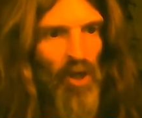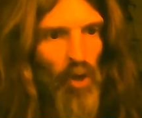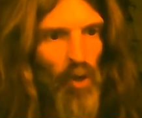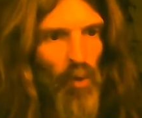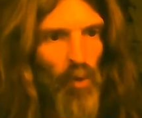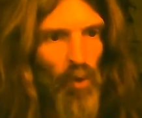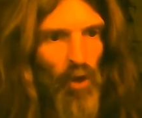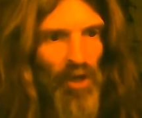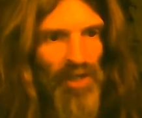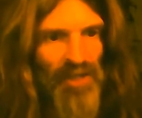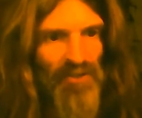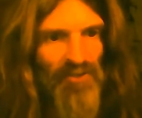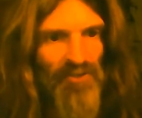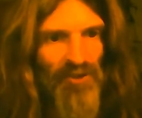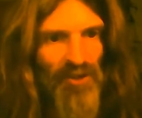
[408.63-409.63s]
would
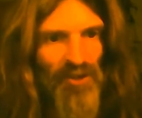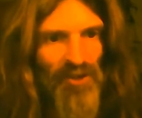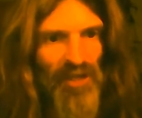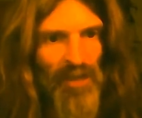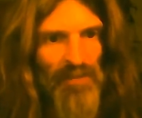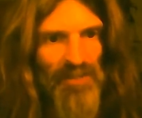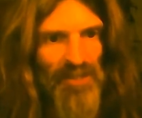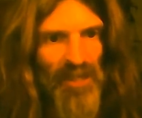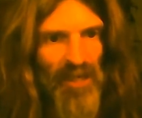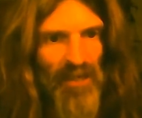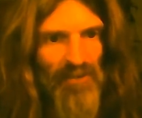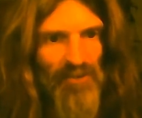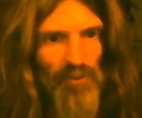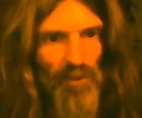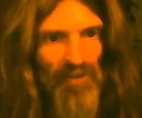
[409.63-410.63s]
concern themselves
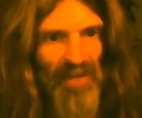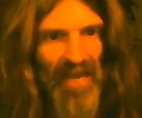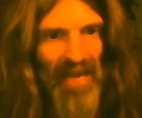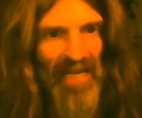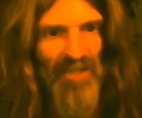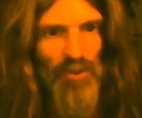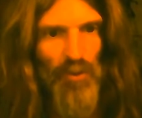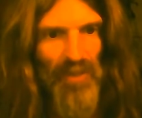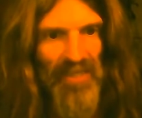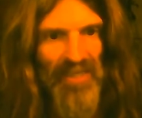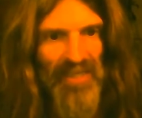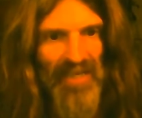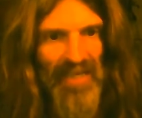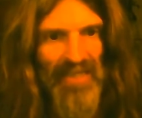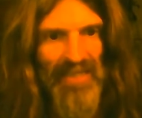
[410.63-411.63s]
with actually
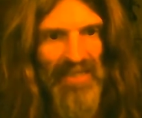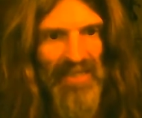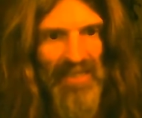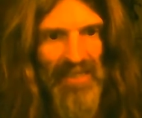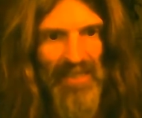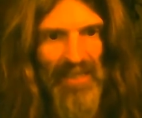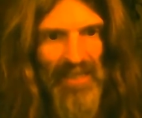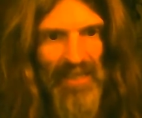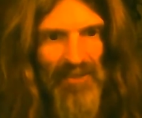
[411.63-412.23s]
testing things